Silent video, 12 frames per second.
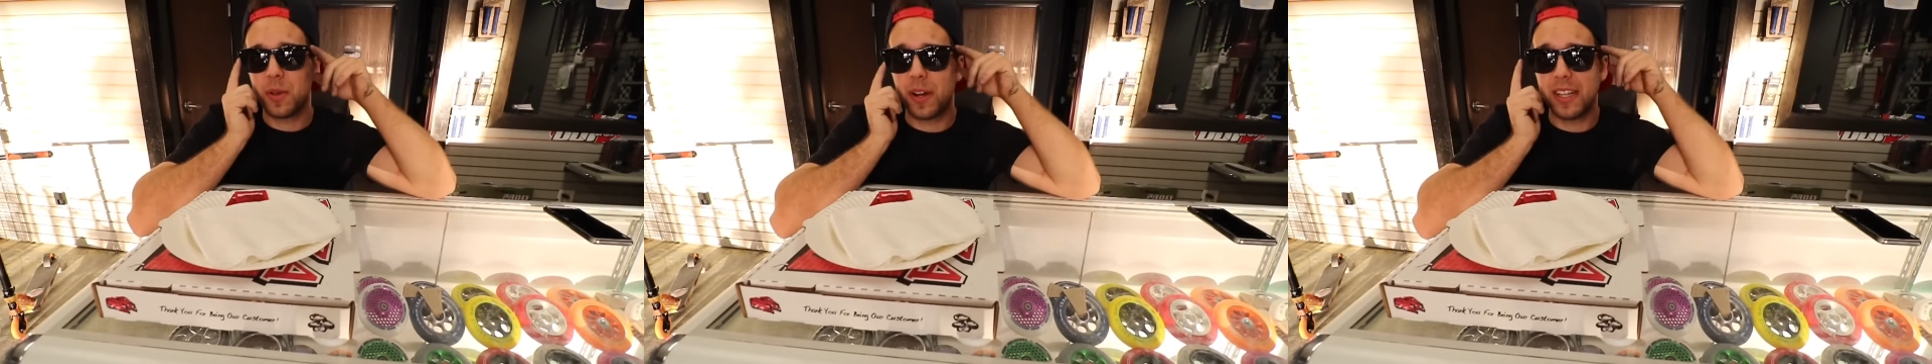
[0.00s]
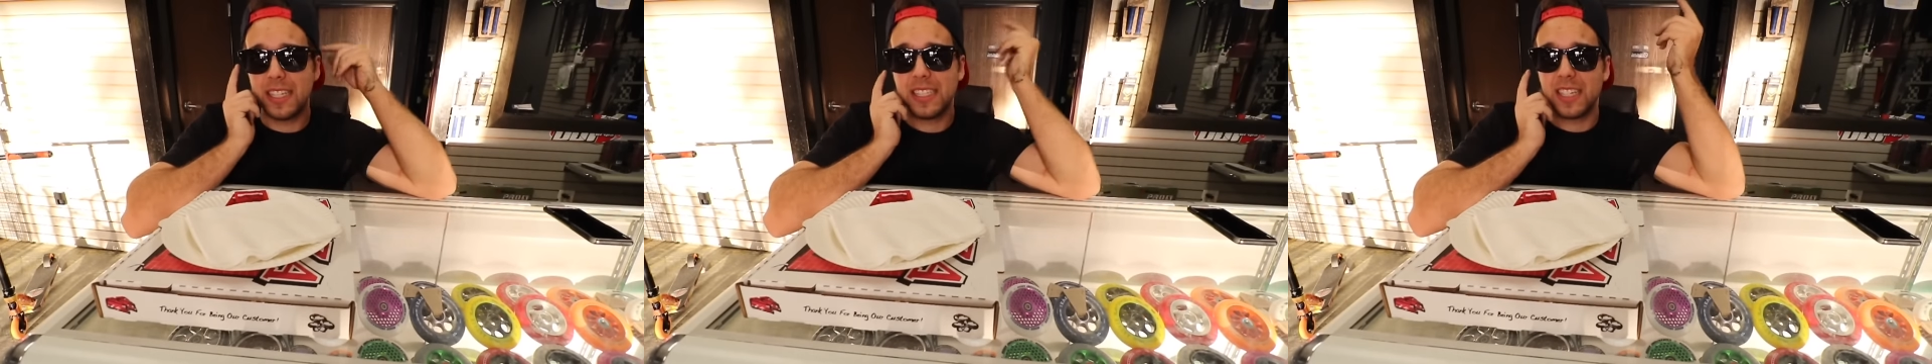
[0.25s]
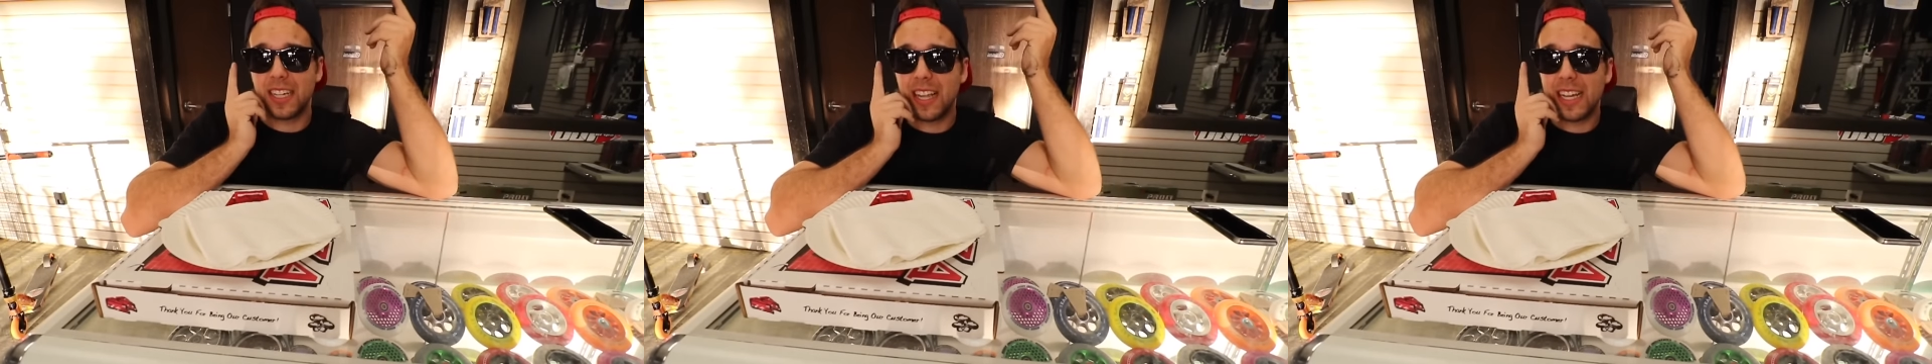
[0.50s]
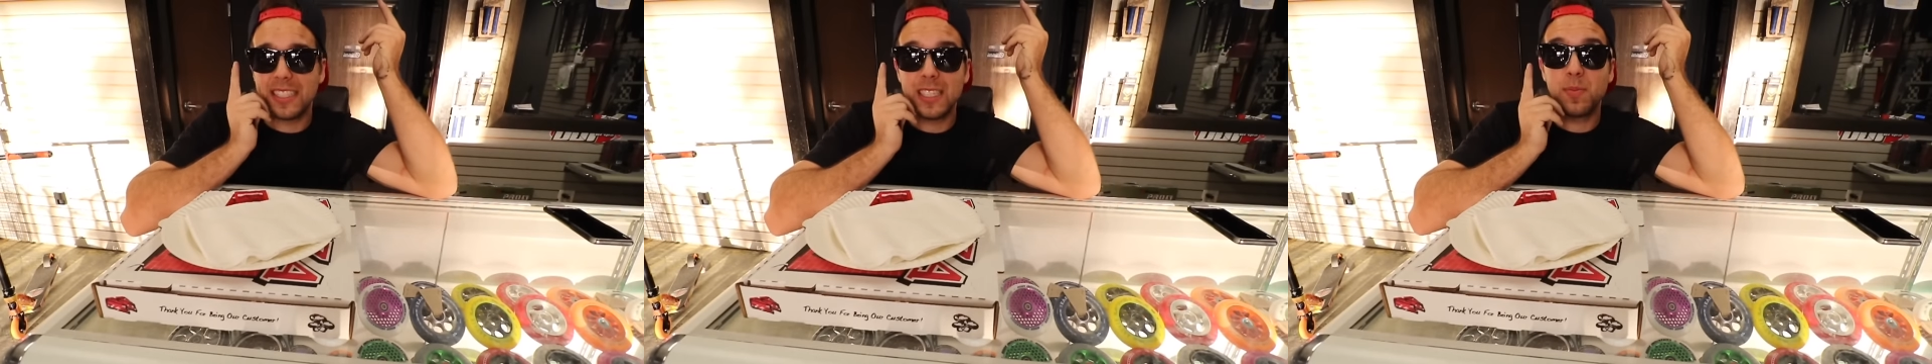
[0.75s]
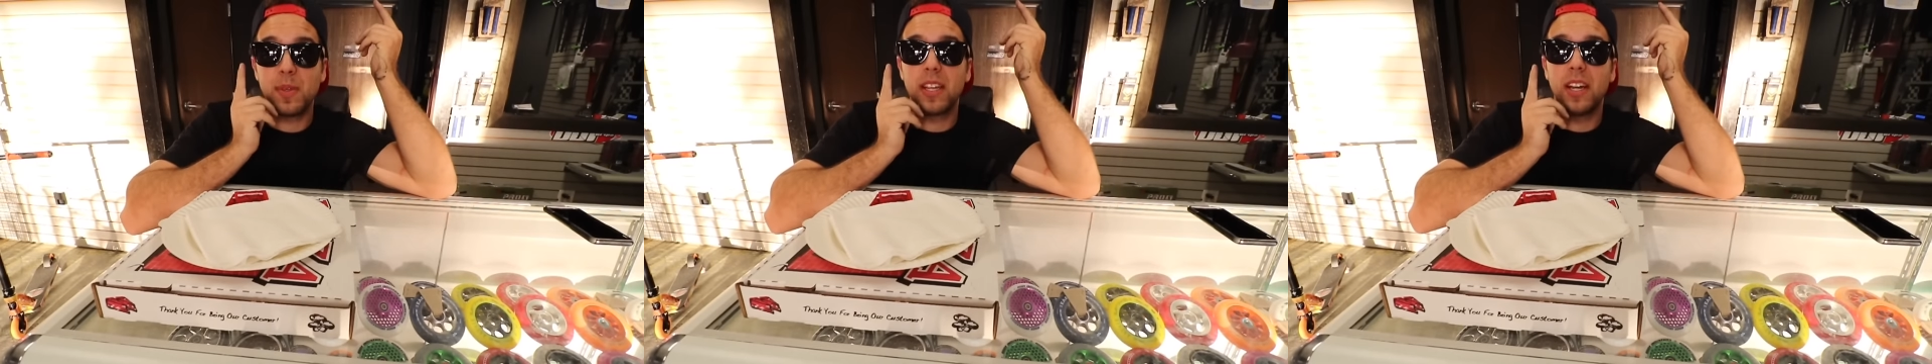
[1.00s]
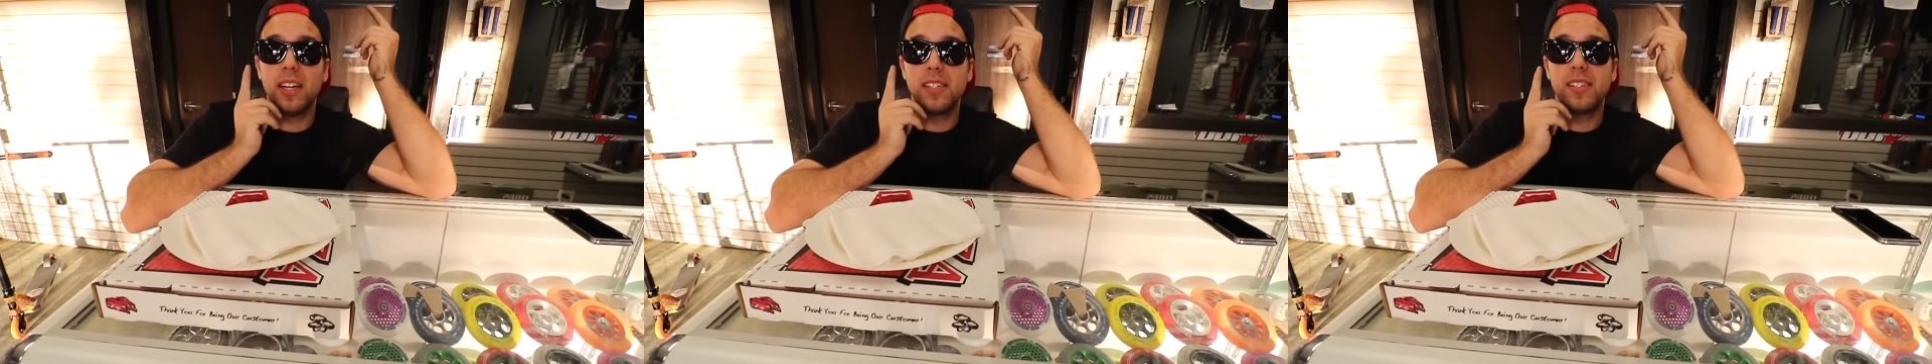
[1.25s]
wearing these sunglasses
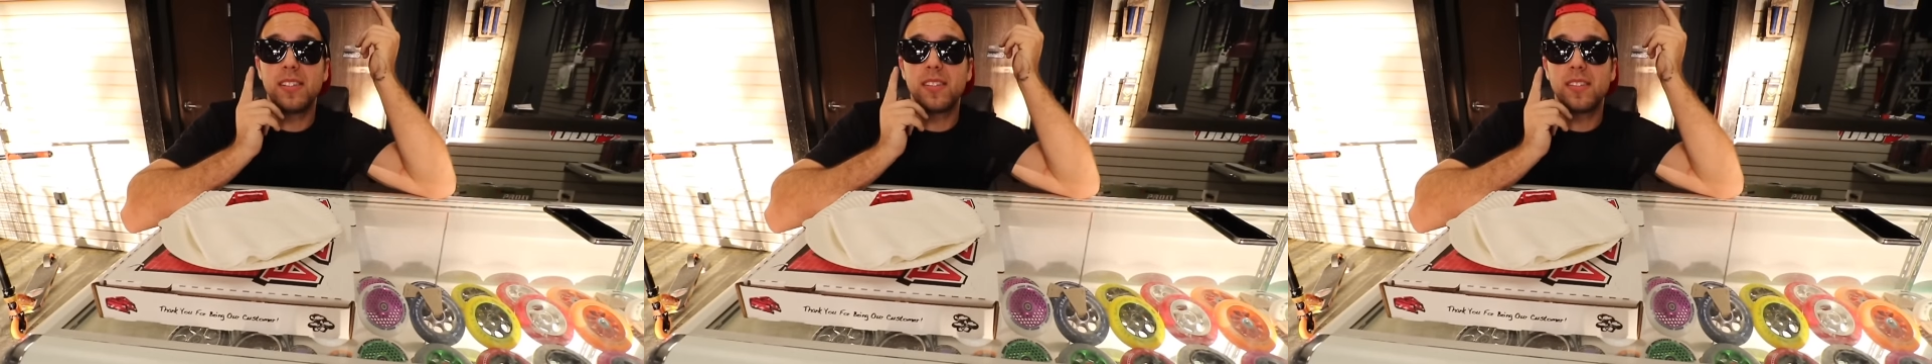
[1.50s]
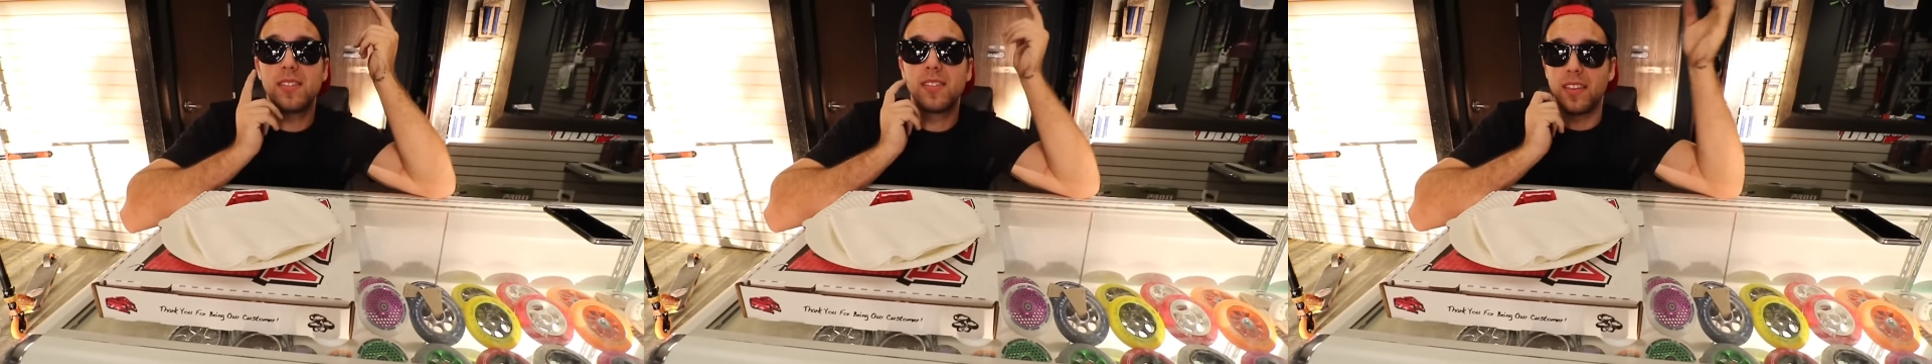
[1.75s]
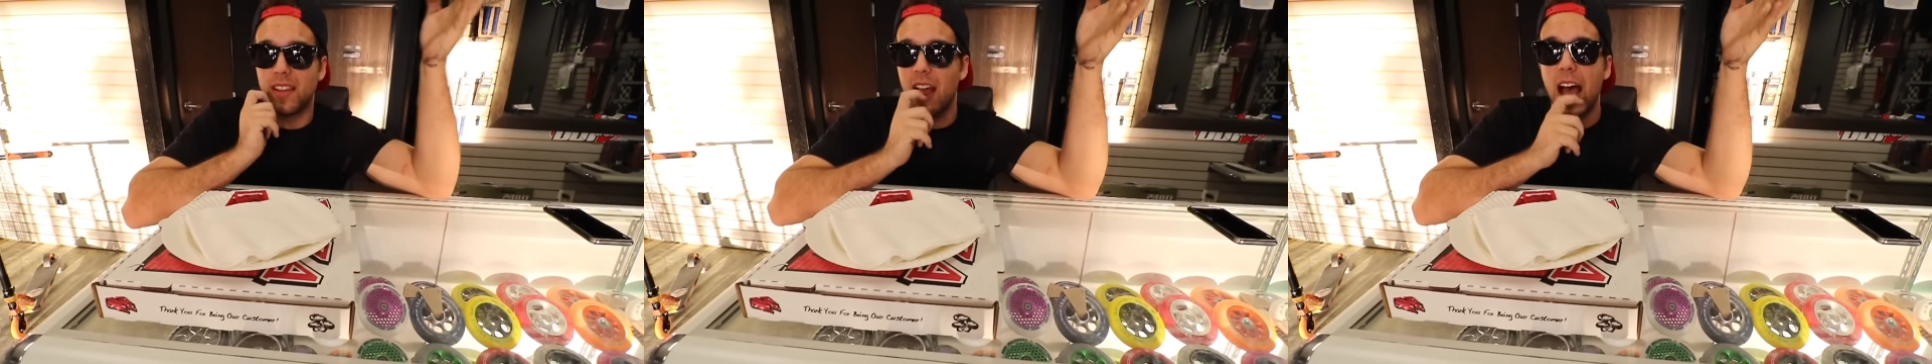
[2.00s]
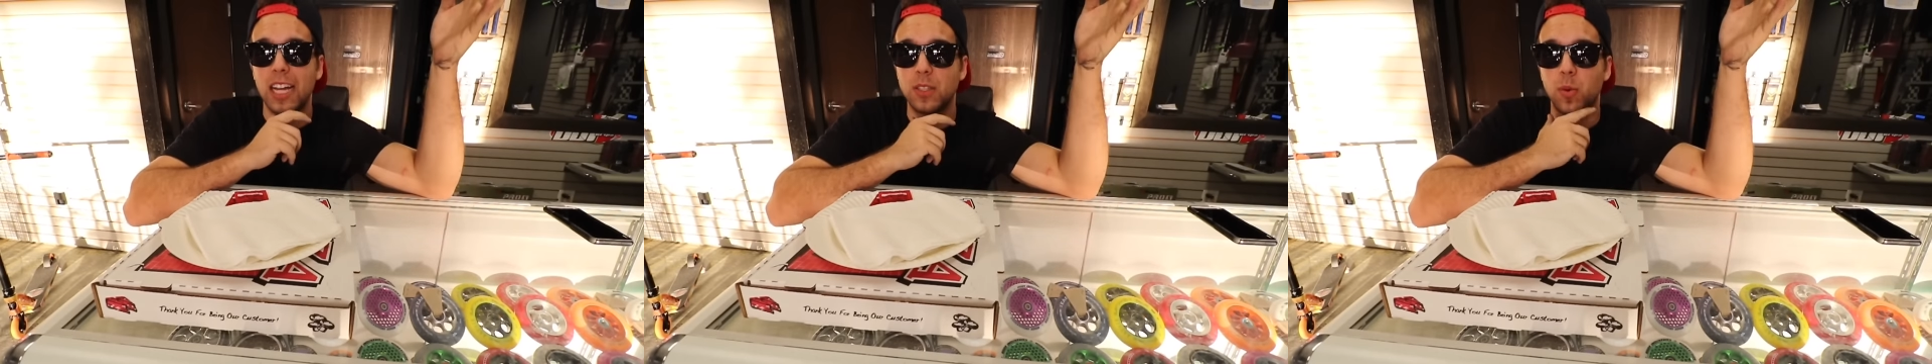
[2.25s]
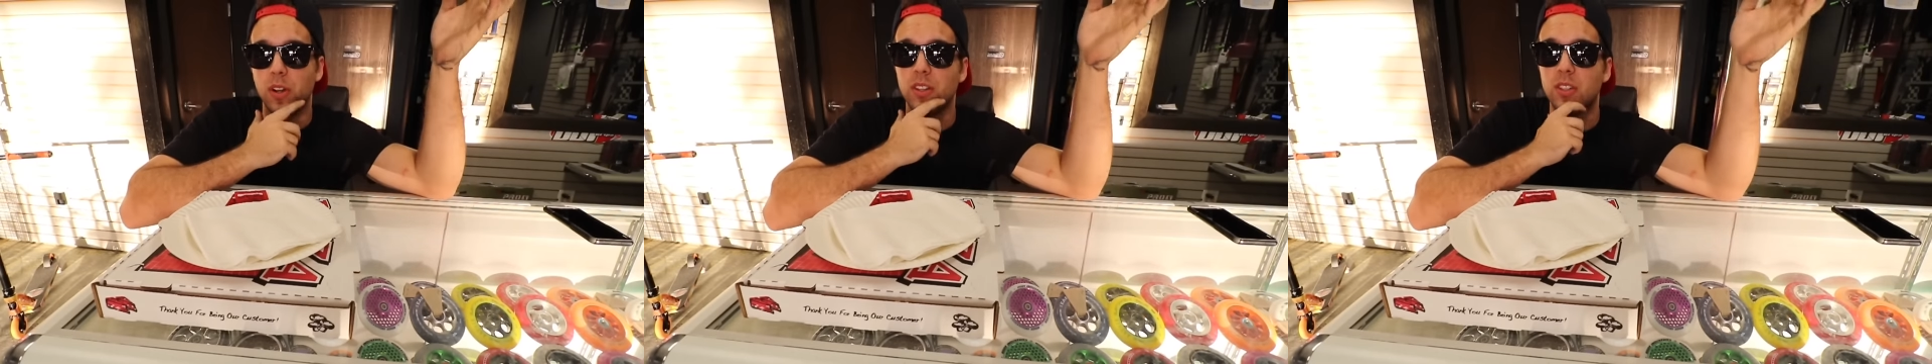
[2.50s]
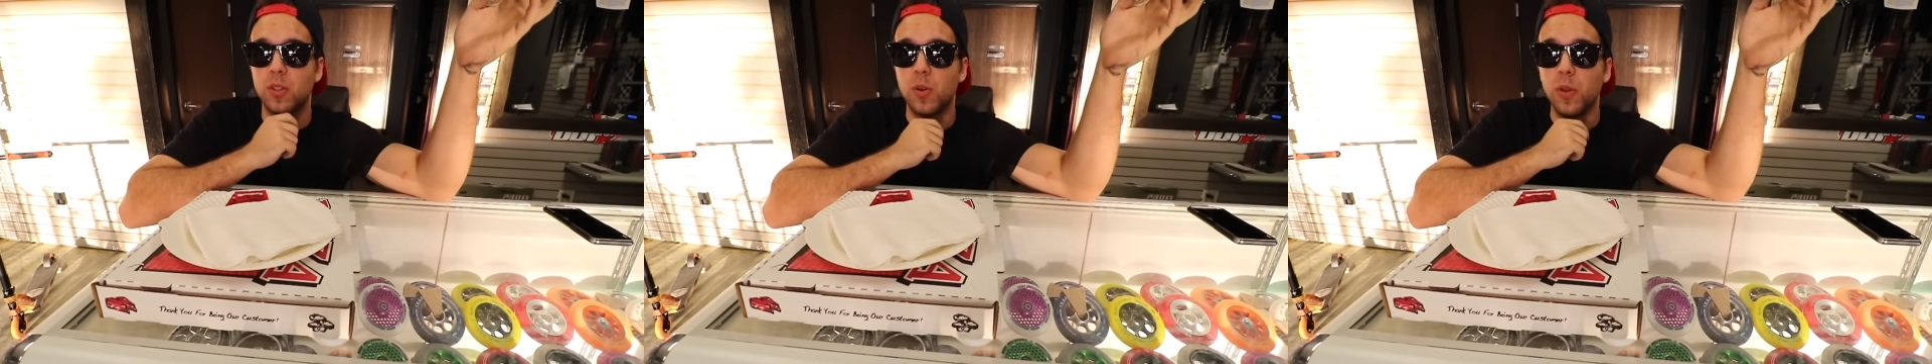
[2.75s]
because I just want to
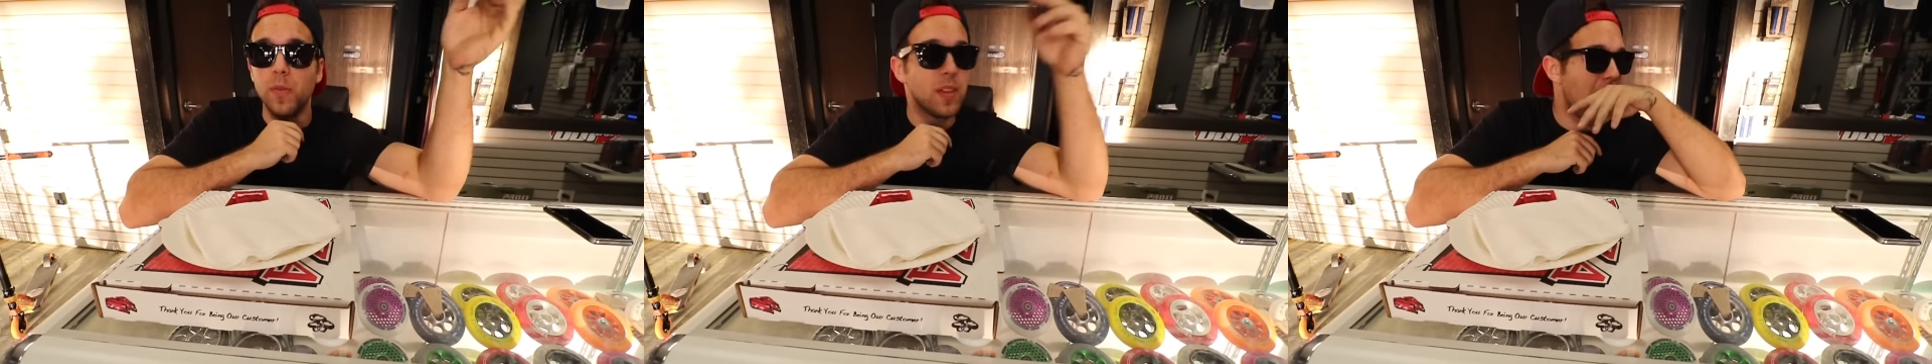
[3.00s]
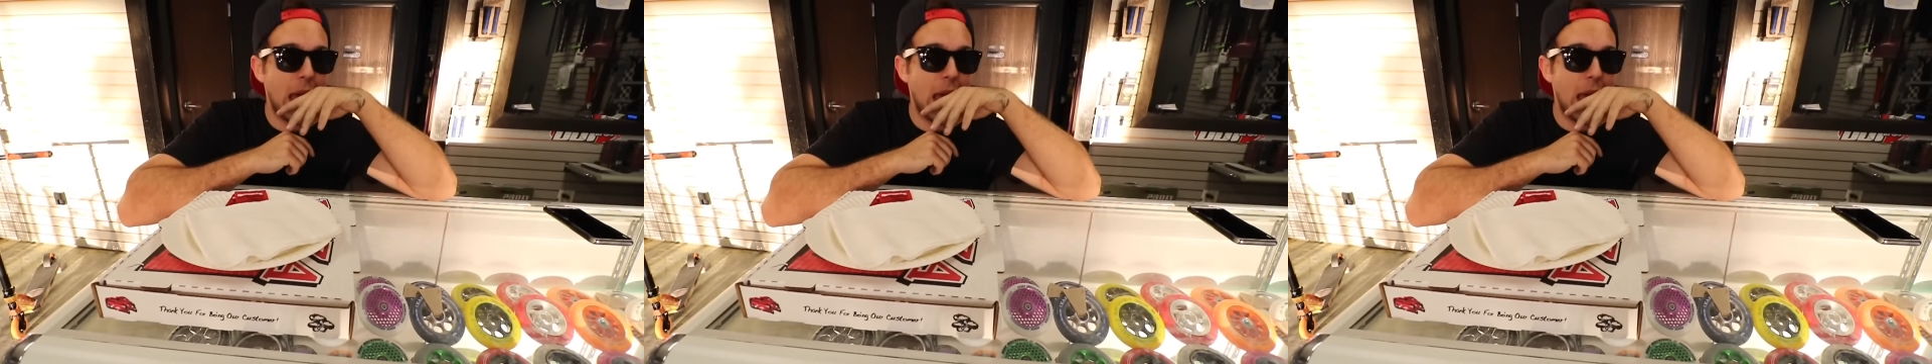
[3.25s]
look cool.